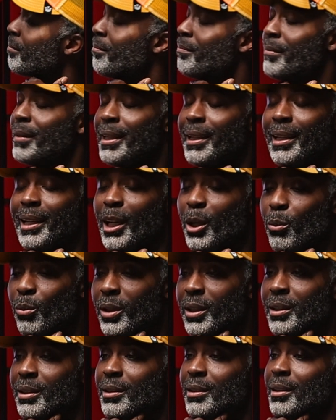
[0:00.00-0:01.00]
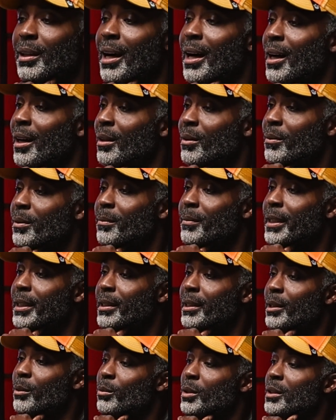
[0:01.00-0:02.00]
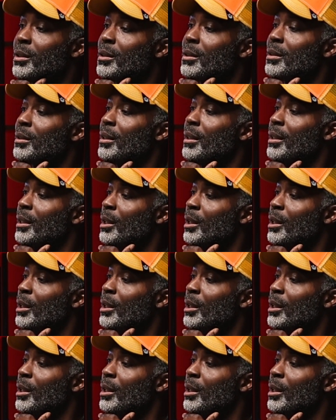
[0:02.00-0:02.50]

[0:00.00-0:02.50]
Man, it was, Oliver, man, it was